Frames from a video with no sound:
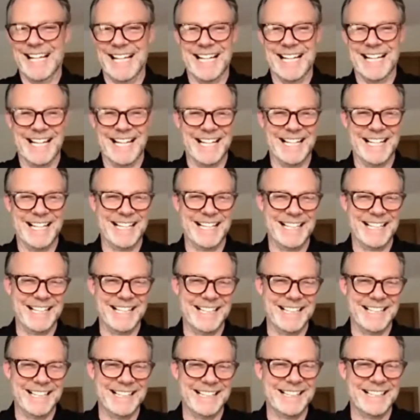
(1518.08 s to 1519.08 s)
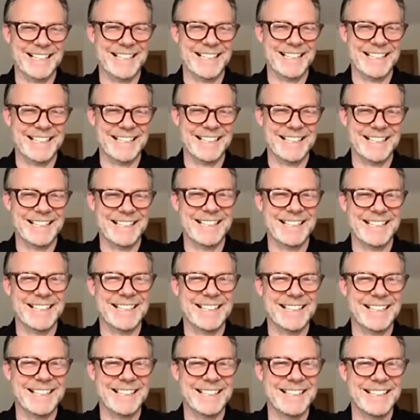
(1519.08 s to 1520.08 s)

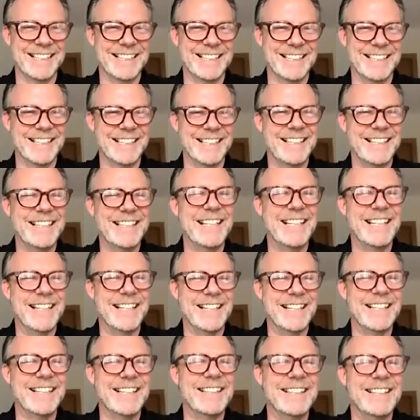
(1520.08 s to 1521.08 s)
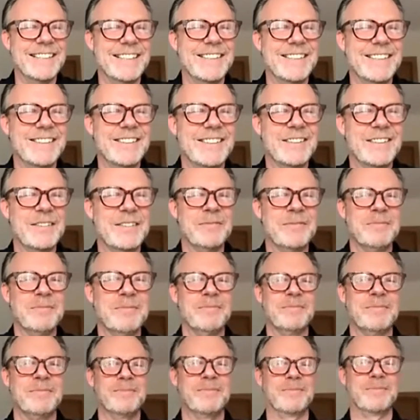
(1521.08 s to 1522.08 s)

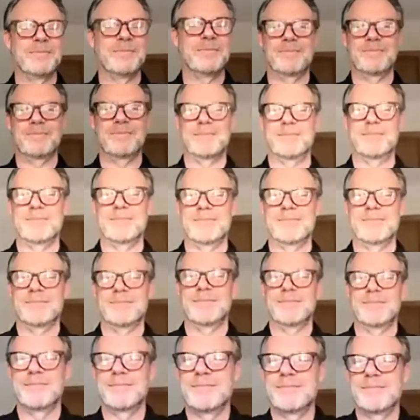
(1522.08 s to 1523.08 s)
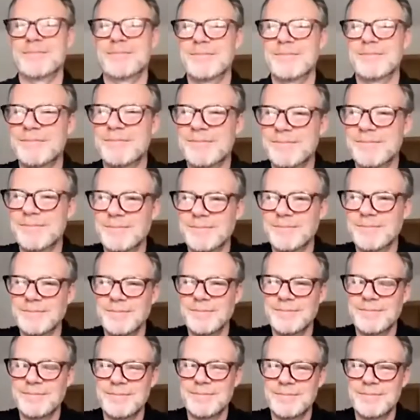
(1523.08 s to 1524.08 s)

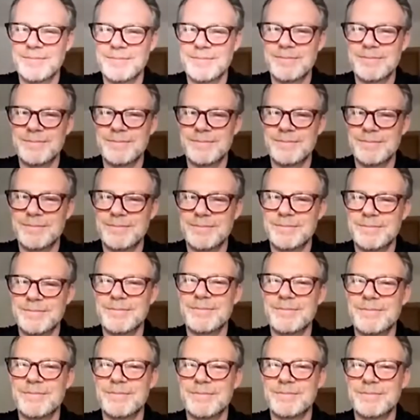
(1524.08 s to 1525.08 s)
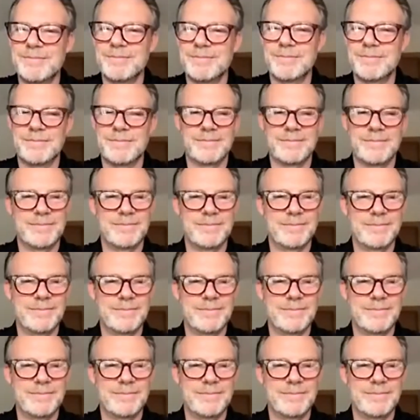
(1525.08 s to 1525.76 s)
(silent)